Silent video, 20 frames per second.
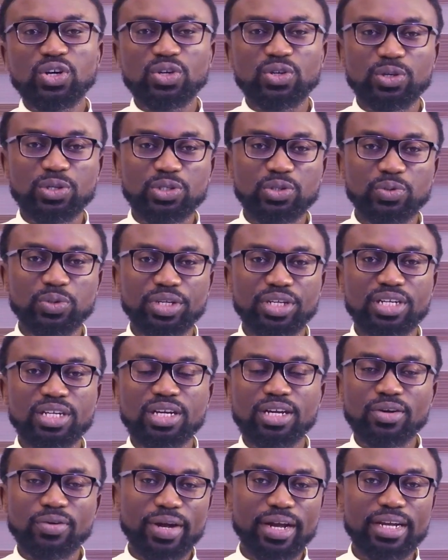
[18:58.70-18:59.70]
on your screen
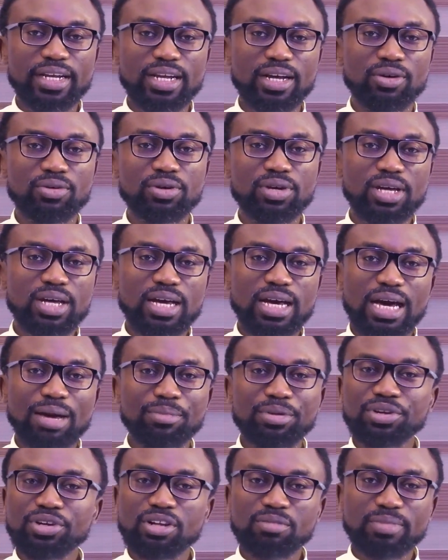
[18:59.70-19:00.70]
right now.
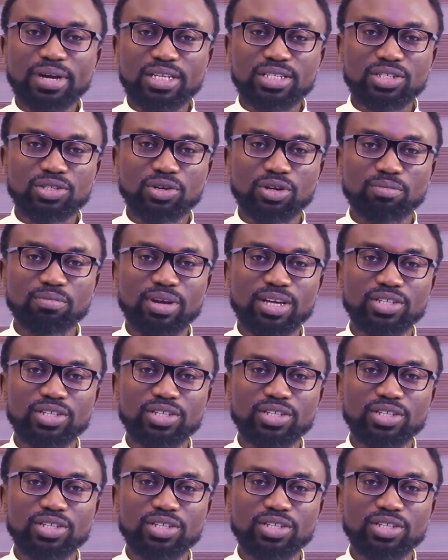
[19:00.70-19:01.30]
And may the Almighty God